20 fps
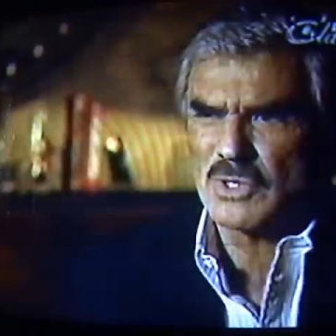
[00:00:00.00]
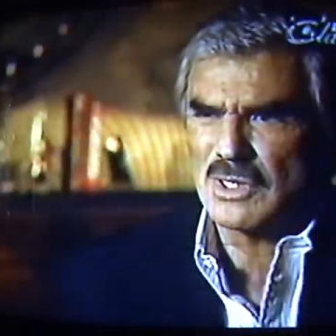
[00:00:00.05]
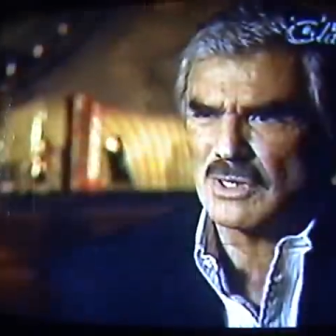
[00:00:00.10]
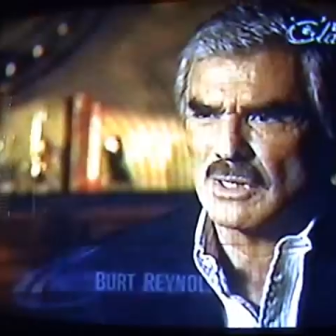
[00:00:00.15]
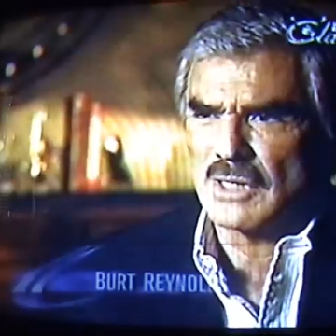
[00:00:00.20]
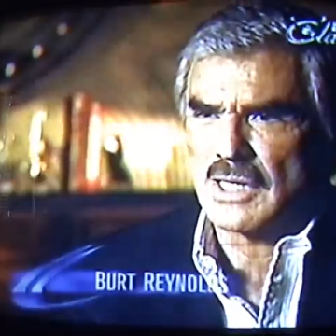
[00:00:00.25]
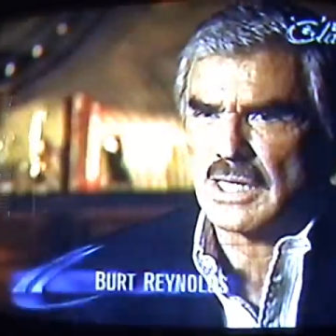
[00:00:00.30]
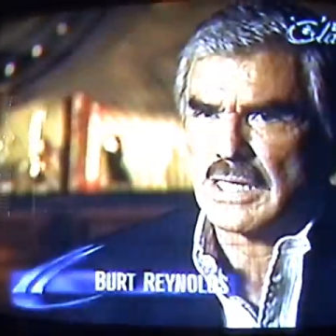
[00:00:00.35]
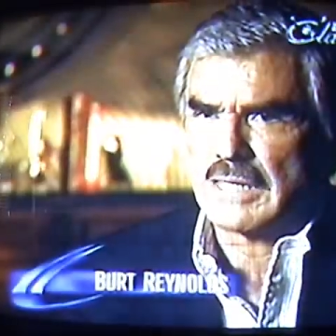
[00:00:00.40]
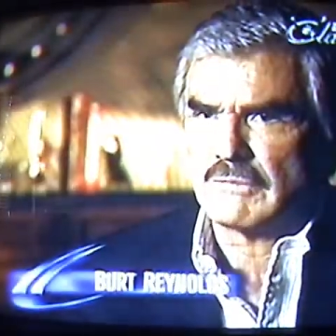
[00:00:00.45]

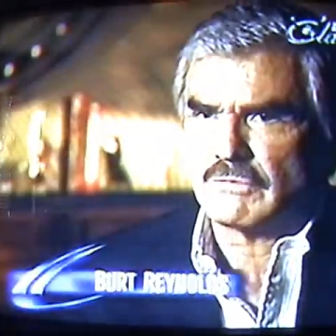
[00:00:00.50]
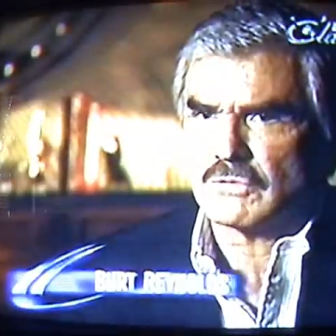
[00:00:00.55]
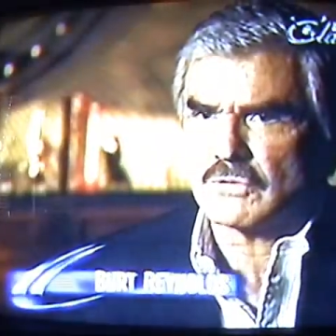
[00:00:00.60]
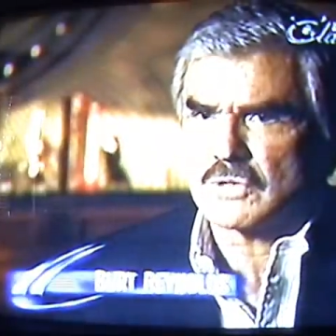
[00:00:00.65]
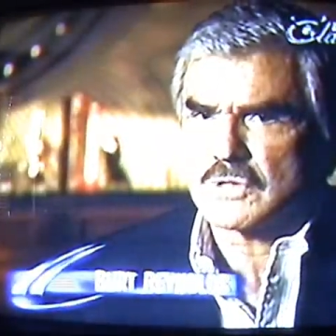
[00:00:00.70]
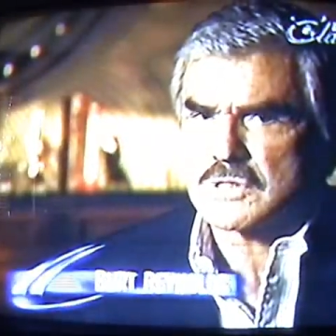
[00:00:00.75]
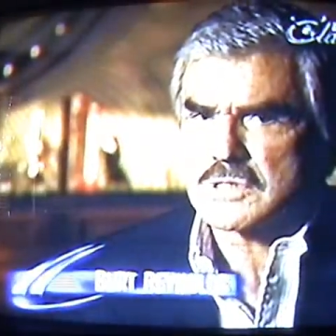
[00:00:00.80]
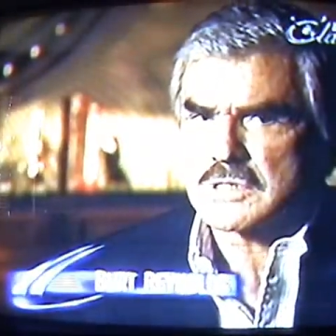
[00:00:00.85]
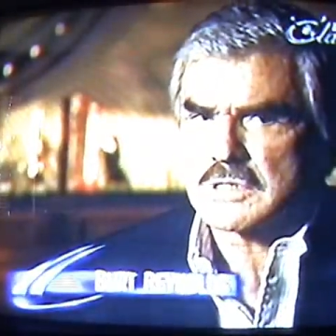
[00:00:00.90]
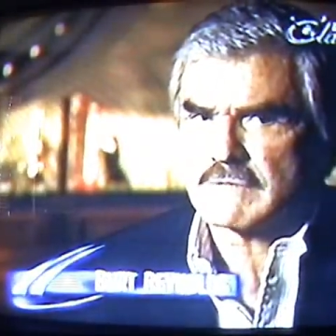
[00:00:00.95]
real high
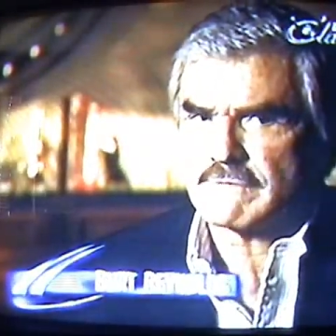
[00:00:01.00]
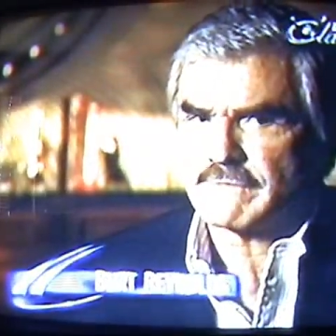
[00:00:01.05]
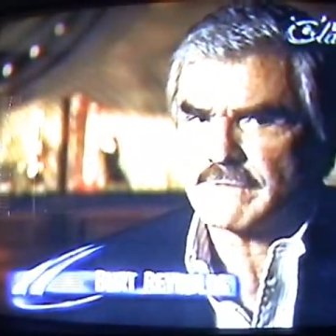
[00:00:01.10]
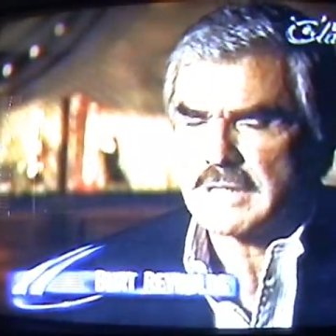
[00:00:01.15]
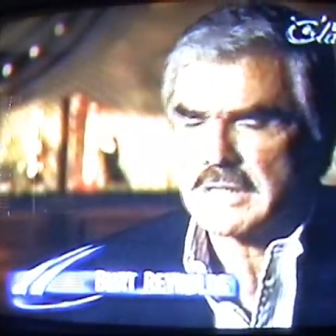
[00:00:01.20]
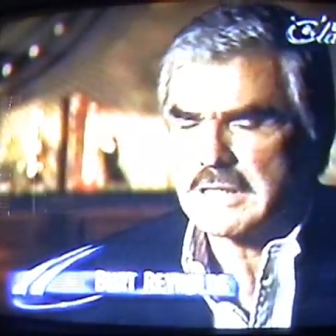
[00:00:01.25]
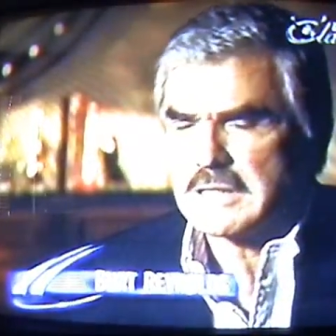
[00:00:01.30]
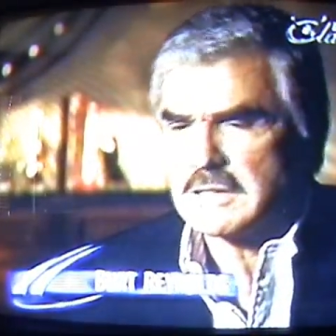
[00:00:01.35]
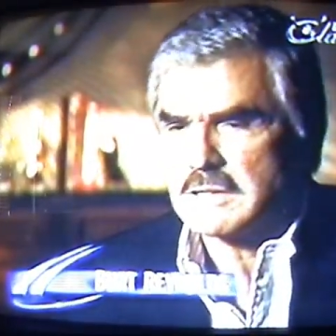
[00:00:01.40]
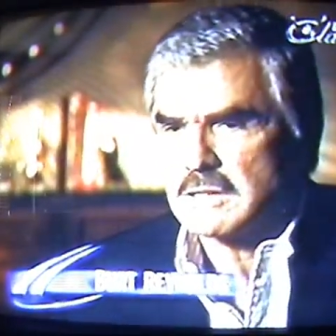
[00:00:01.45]
voice.
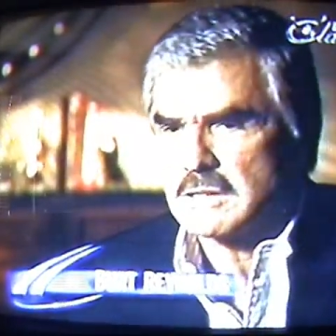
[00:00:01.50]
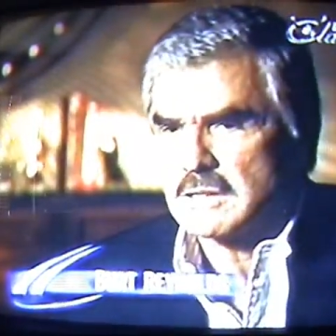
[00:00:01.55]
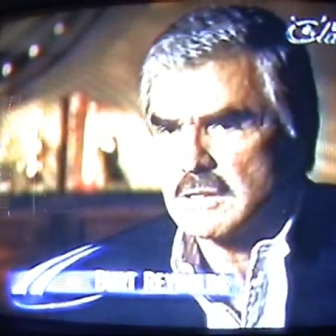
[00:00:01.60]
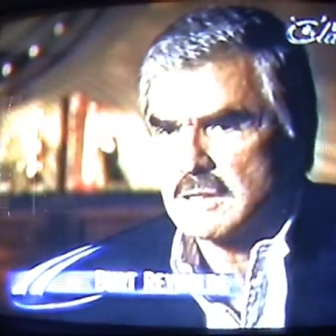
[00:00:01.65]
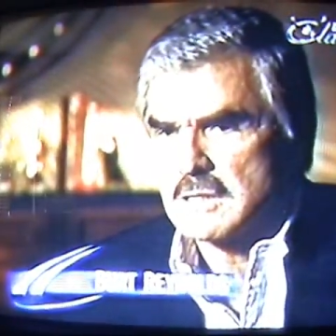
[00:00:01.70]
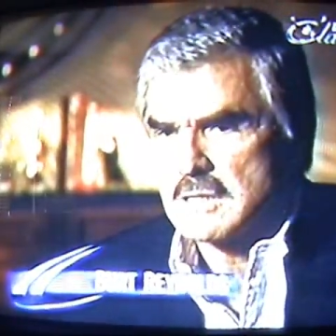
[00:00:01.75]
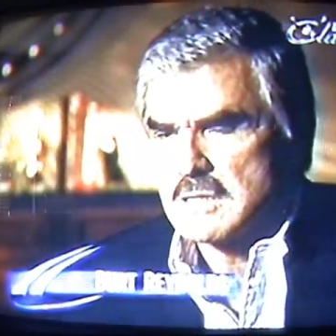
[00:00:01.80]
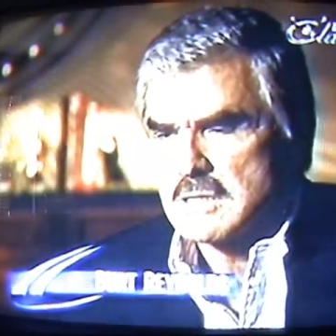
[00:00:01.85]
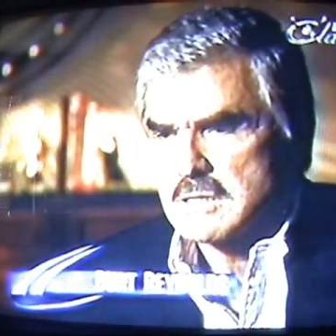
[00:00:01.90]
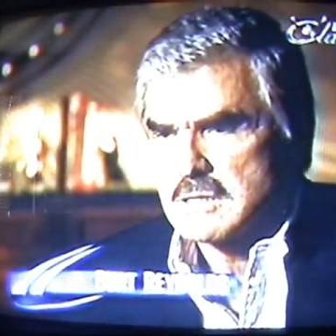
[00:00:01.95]
If I
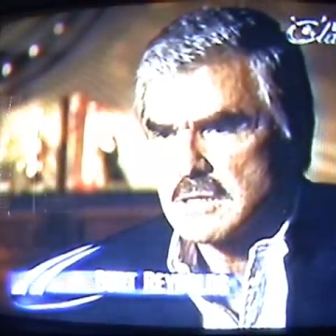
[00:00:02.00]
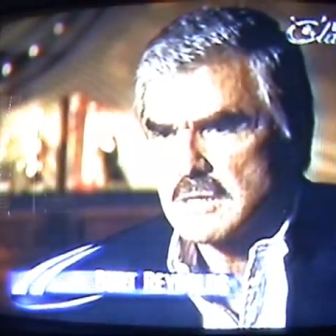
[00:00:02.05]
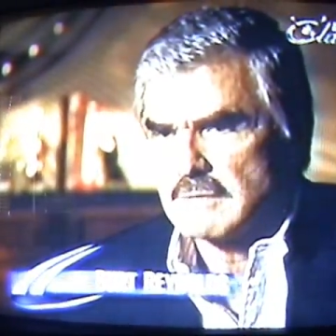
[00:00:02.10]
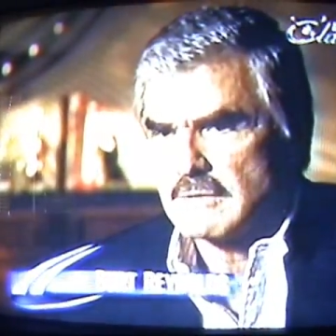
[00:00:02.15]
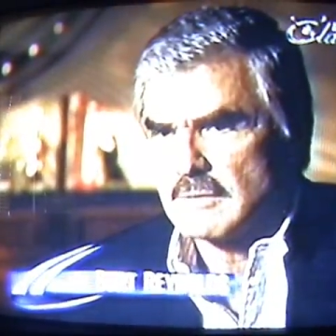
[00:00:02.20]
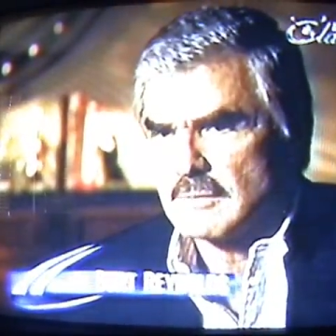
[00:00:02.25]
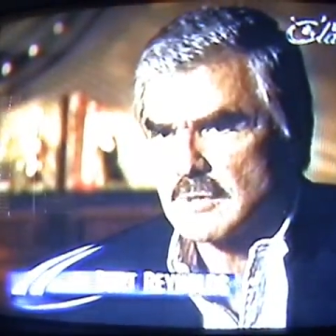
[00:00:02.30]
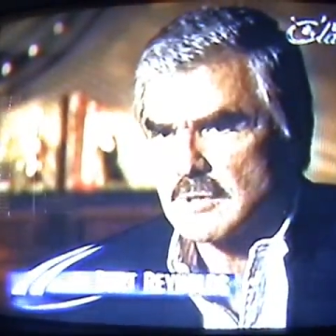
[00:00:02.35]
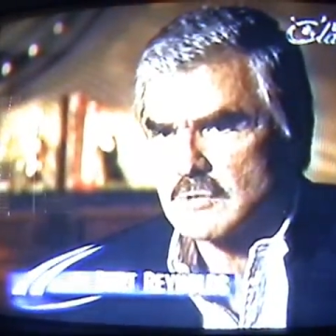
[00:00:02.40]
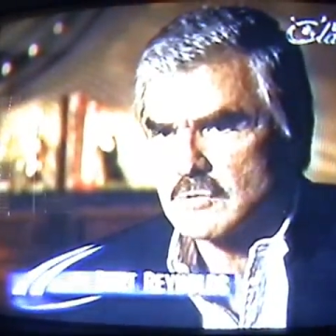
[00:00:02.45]

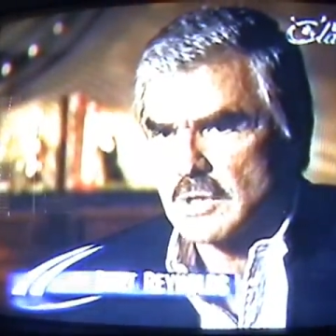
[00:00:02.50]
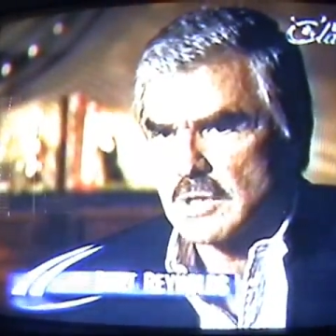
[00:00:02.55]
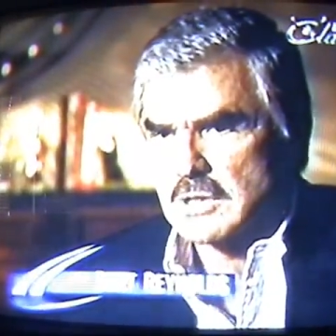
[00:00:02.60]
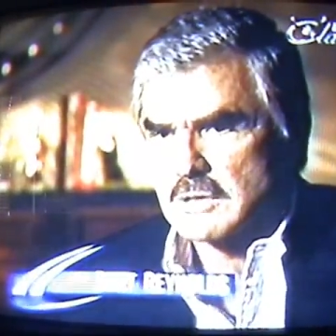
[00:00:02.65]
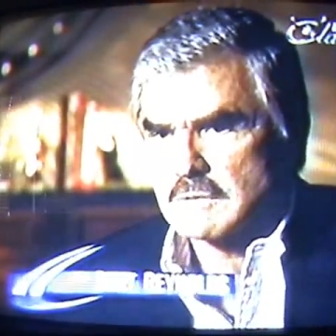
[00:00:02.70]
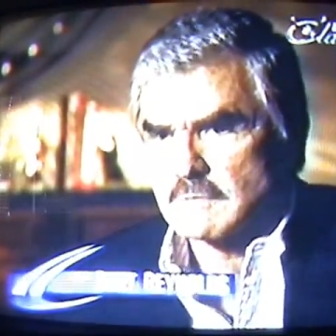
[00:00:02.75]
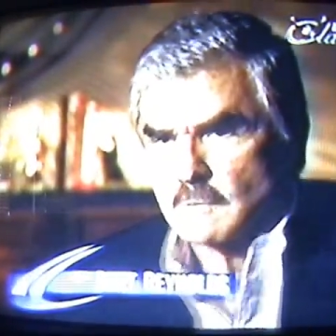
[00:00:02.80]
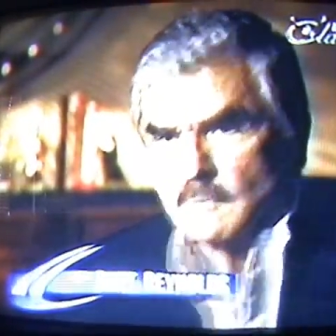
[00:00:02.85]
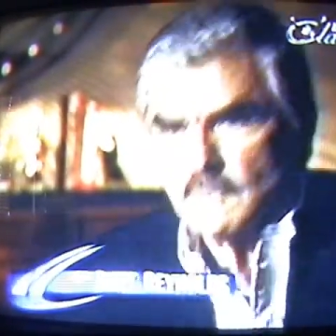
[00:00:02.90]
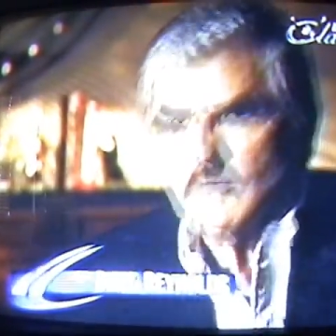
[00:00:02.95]
gave him a
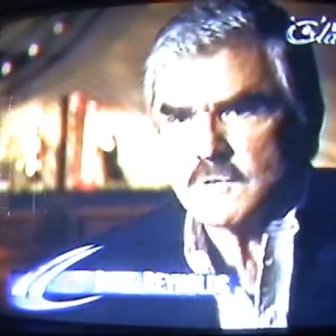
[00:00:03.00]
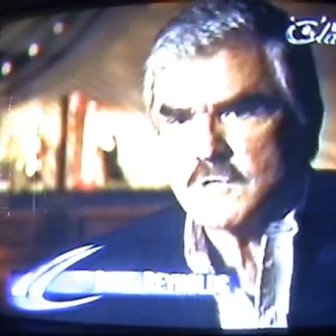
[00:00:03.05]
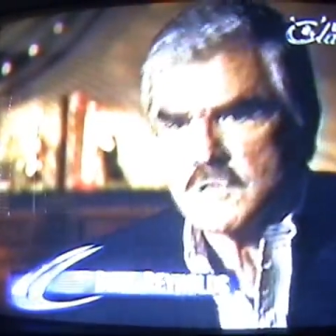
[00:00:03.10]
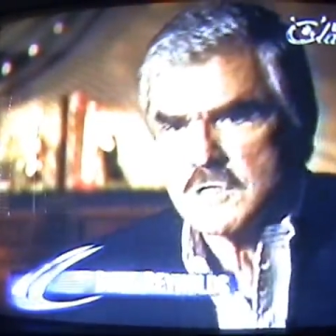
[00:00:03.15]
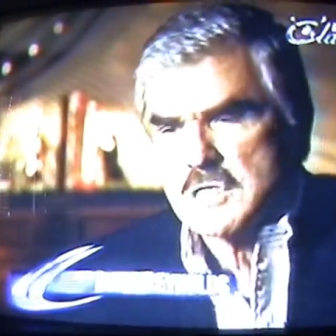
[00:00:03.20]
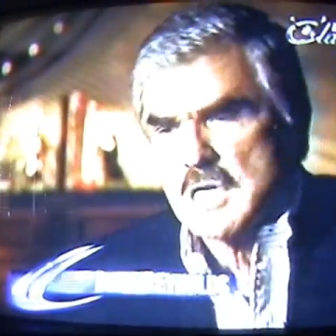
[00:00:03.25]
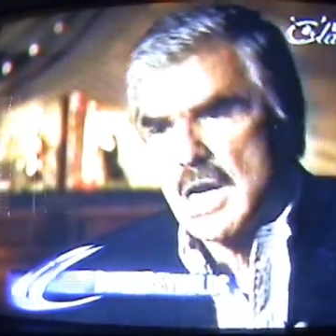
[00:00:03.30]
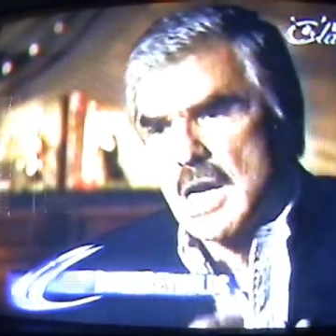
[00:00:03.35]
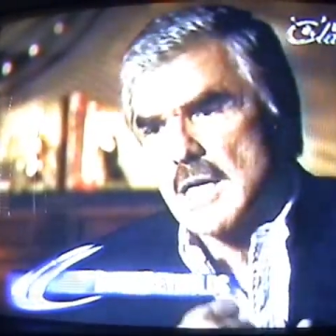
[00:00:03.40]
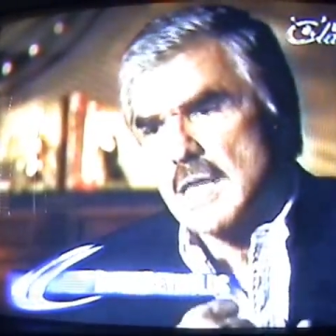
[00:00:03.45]
quick
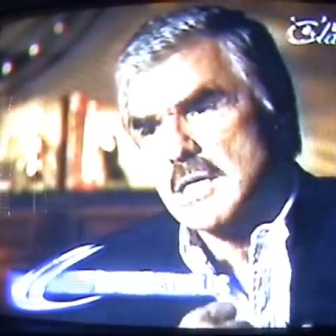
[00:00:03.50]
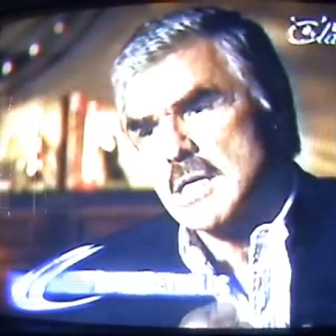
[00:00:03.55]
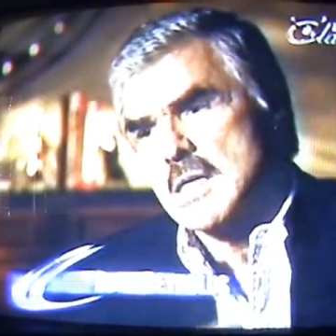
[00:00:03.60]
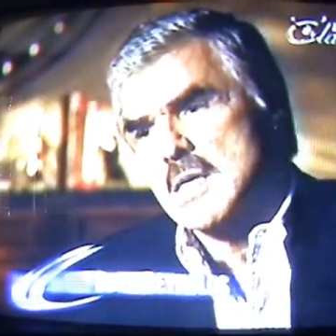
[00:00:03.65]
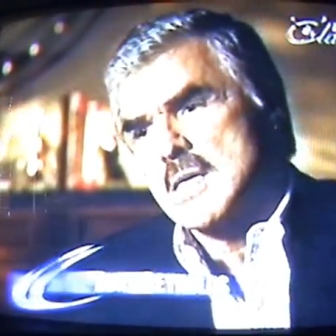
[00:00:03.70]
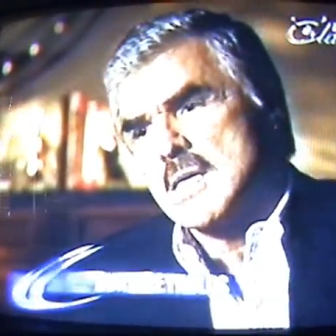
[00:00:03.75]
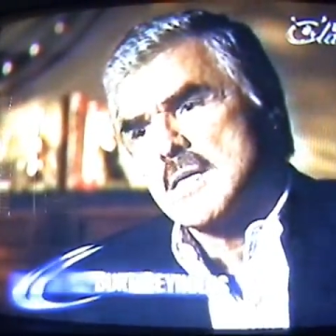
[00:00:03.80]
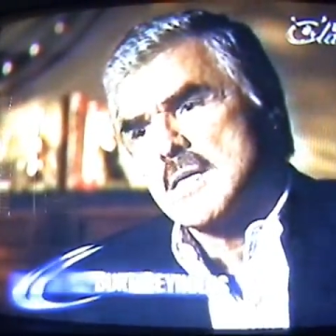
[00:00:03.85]
shot,